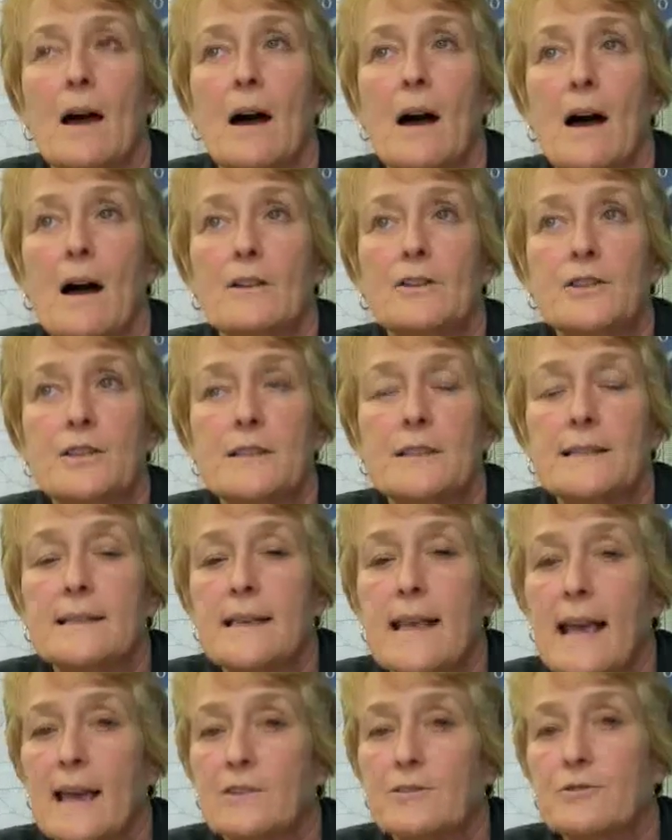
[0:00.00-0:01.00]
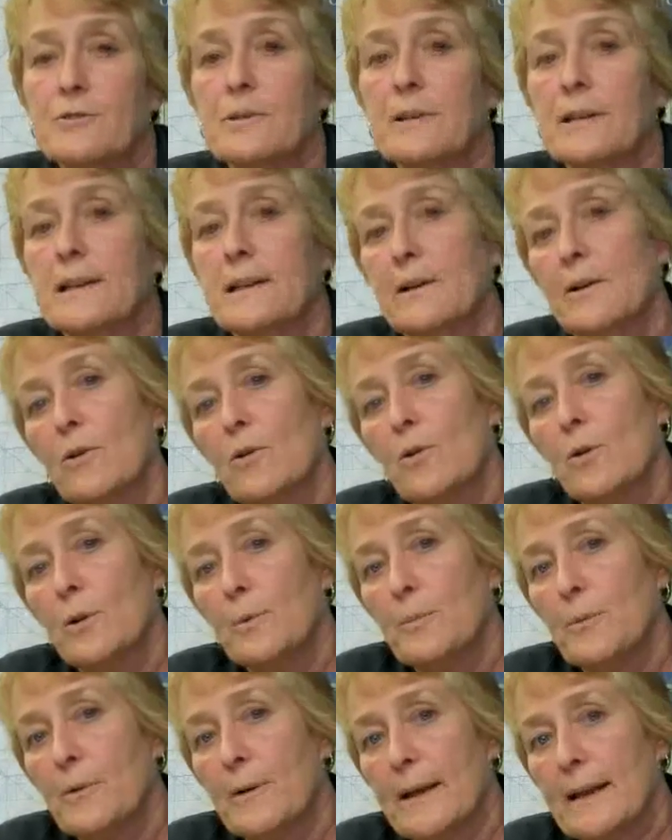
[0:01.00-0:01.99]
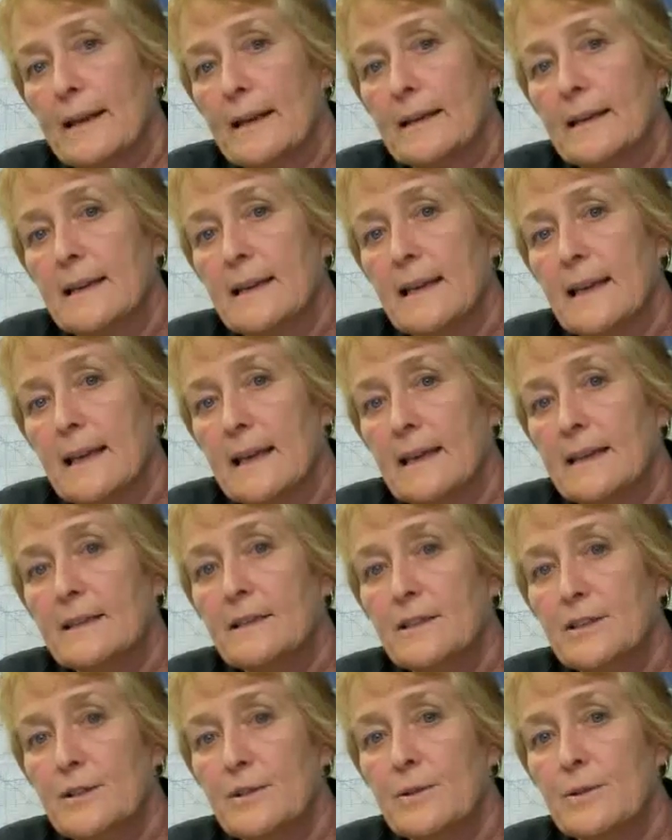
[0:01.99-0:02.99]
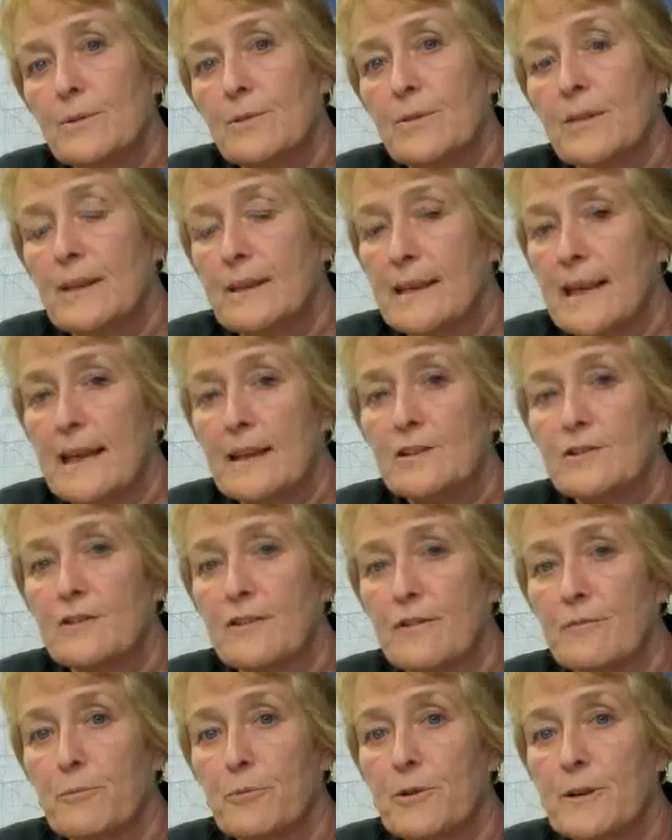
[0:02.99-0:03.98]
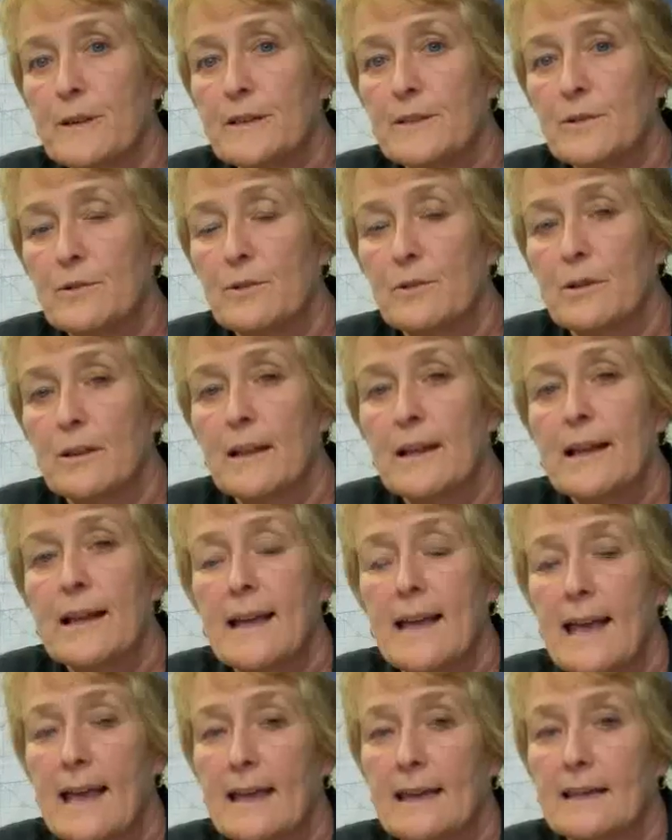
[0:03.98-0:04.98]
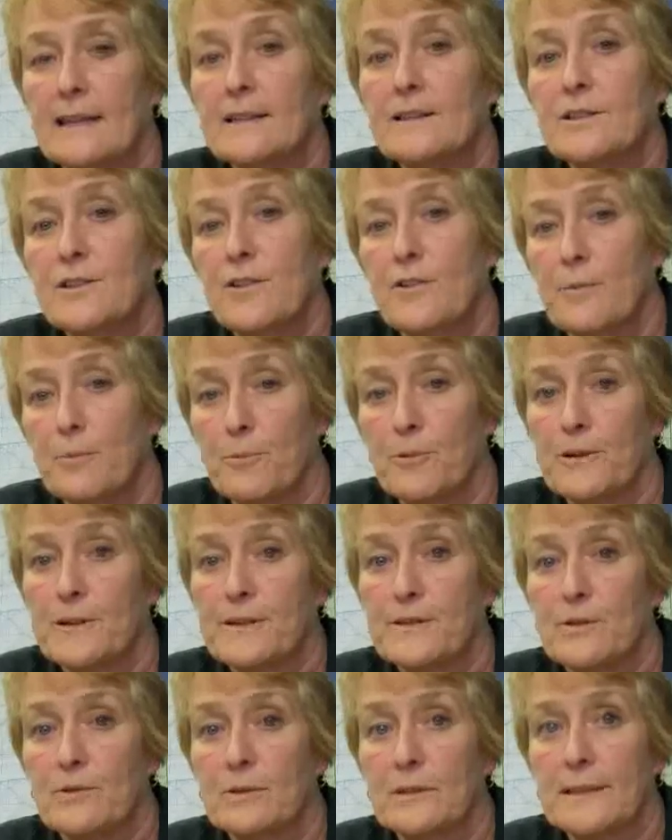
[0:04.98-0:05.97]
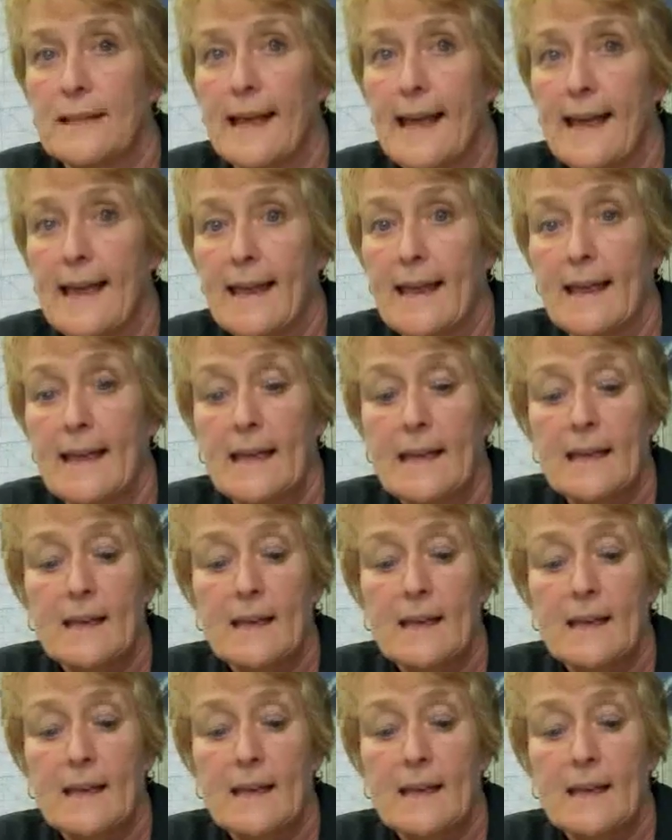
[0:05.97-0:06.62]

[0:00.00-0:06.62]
are just naturally incorporated into the nature of preschool and into the preschool day.